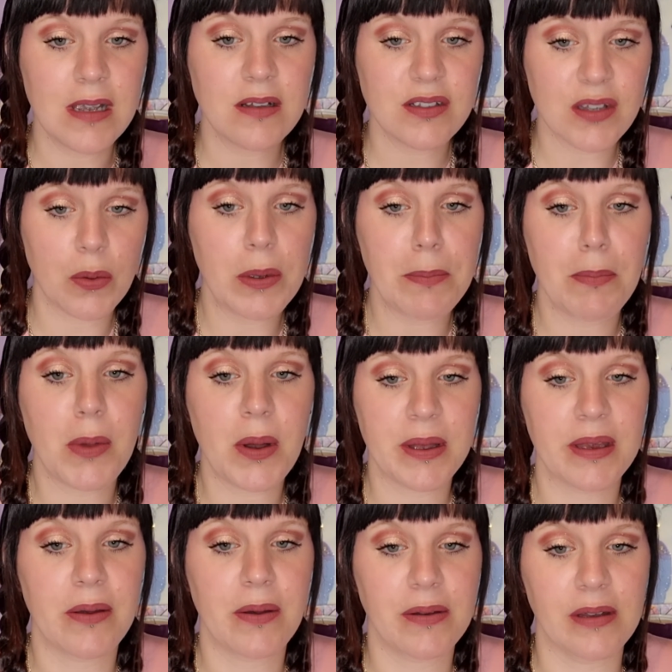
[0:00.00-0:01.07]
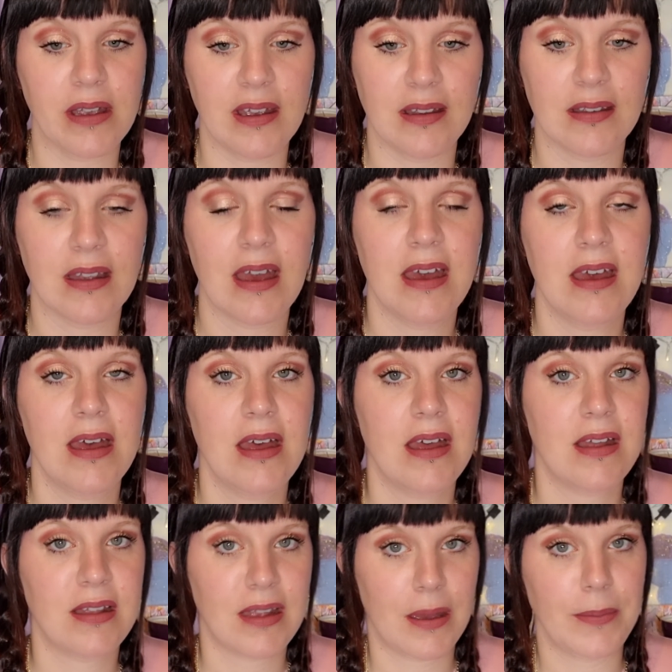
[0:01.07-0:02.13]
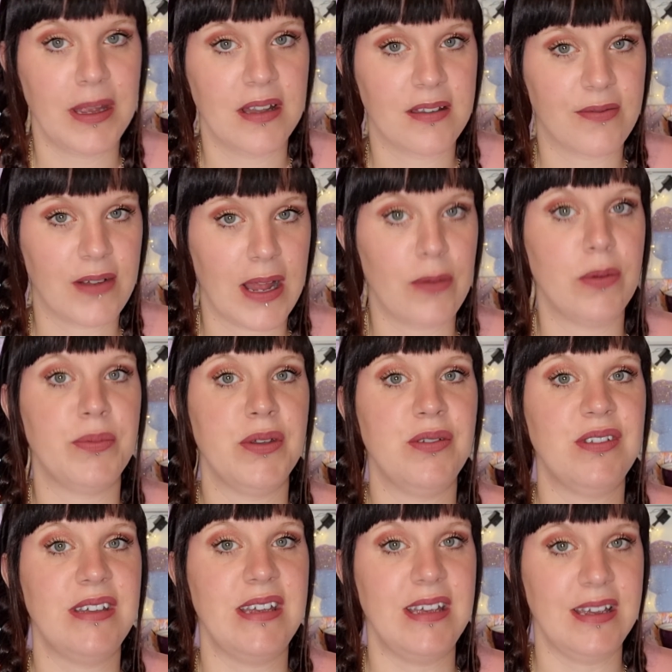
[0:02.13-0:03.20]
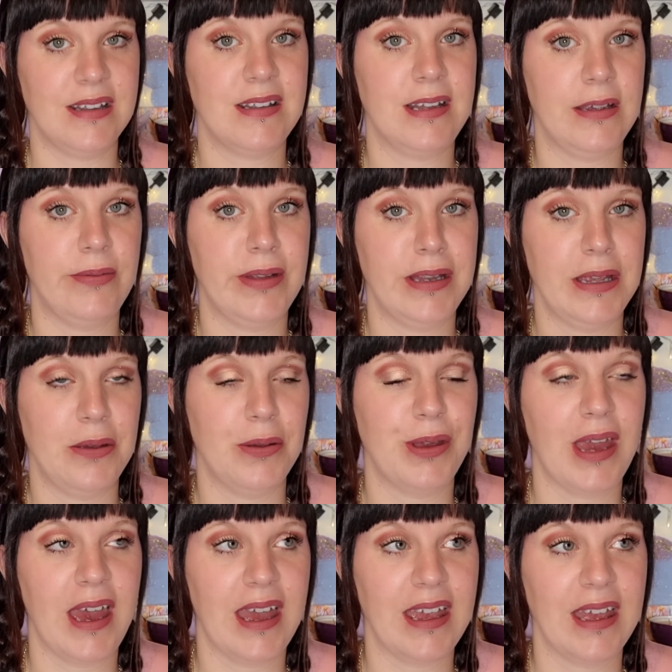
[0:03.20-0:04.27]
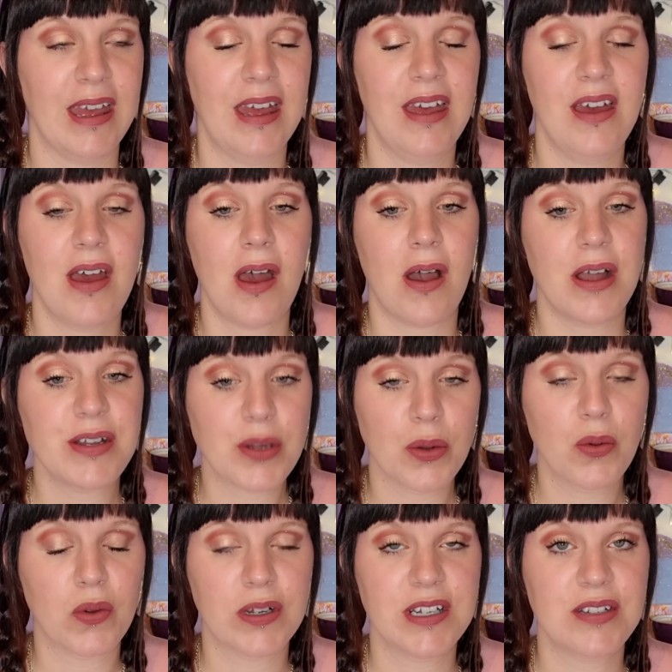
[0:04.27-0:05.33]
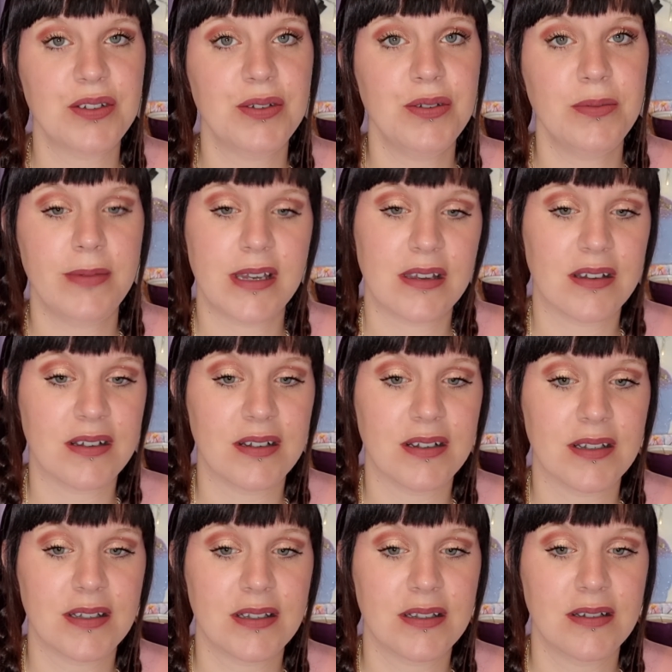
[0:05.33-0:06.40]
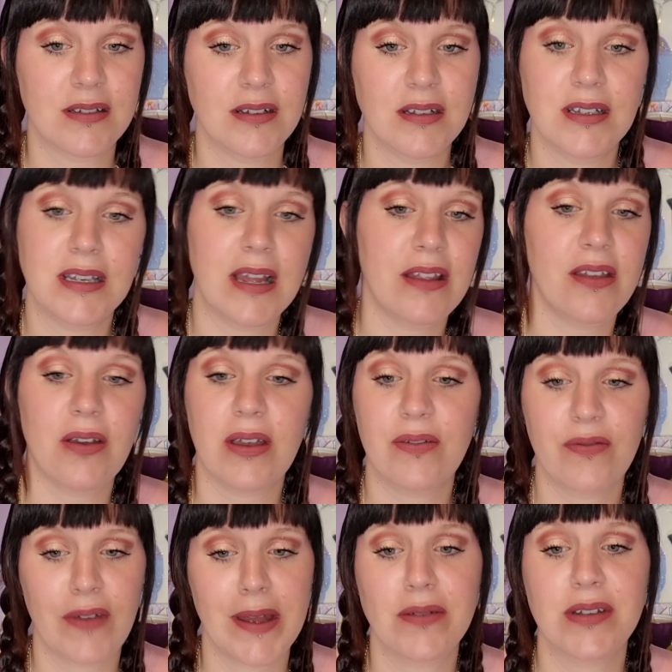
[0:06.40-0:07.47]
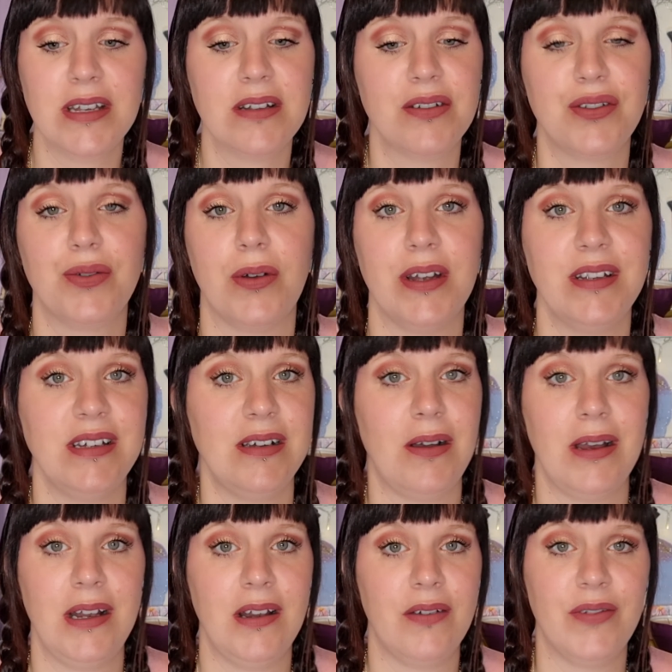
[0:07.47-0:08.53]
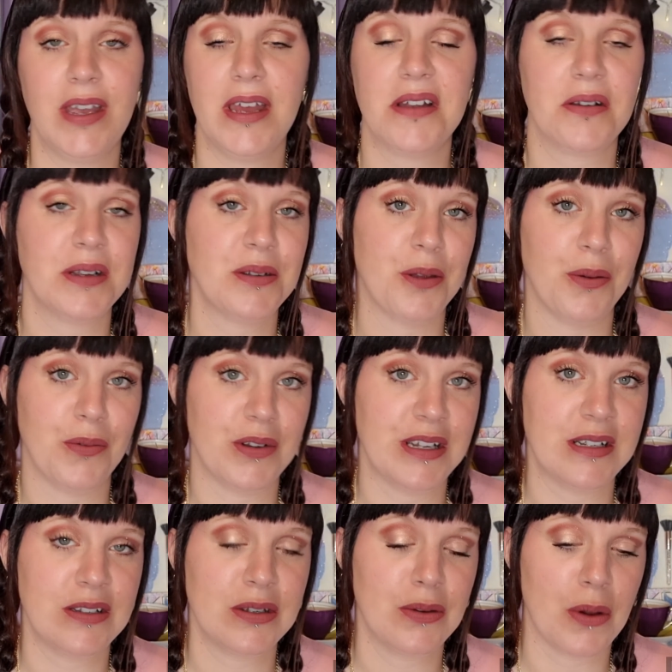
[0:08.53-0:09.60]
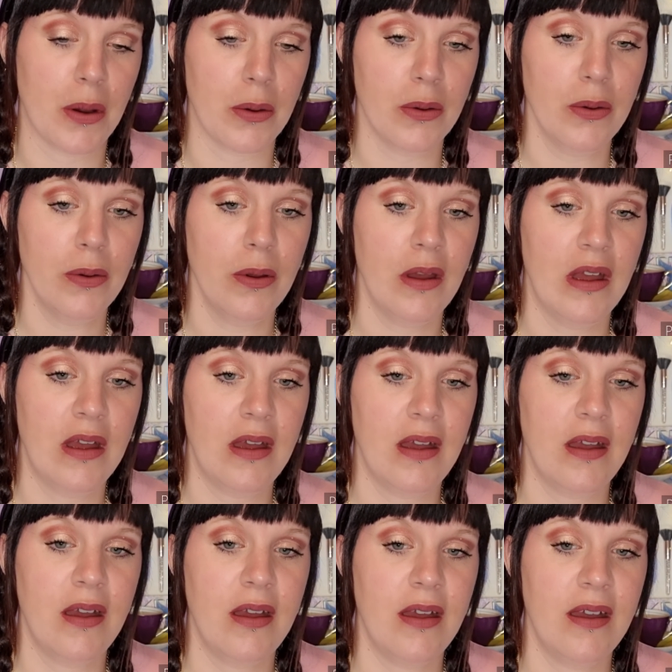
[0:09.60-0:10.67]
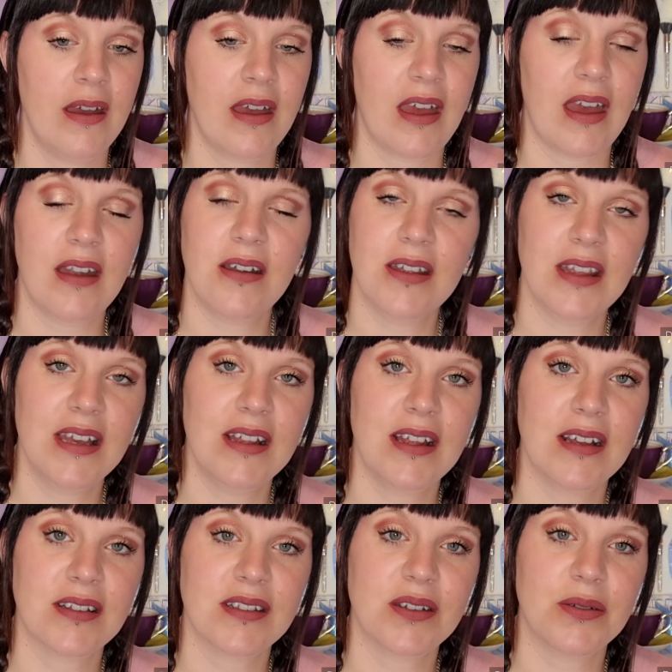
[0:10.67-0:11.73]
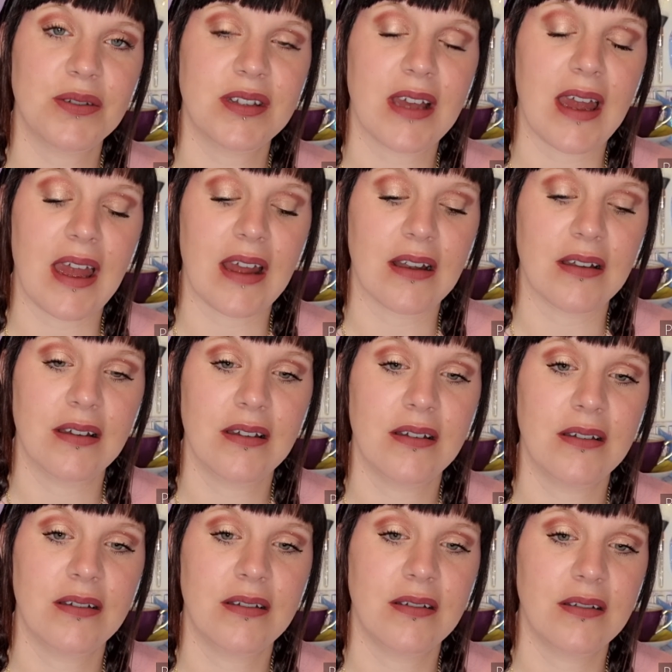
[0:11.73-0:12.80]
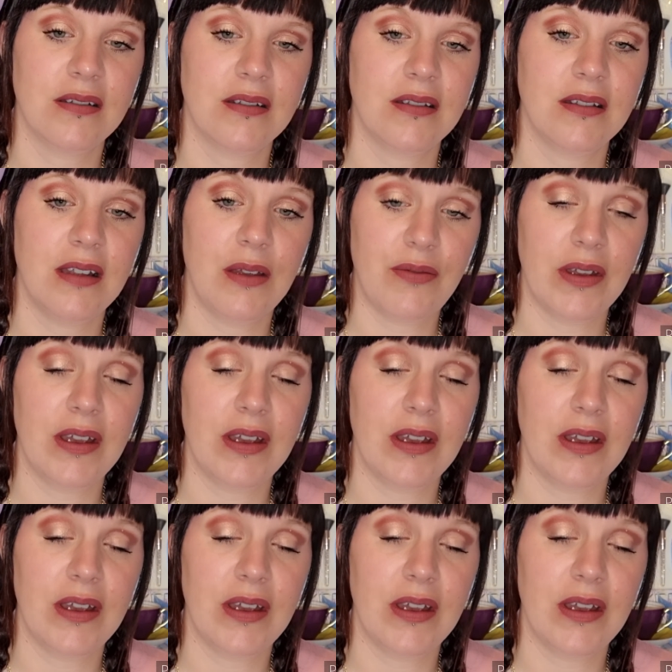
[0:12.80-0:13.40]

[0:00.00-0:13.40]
So in my eyes, that means Flower Beauty is leaving the UK. I don't want it to, because now that I've found it and tried it, I love it and I don't want it to go. And I think that's so sad. If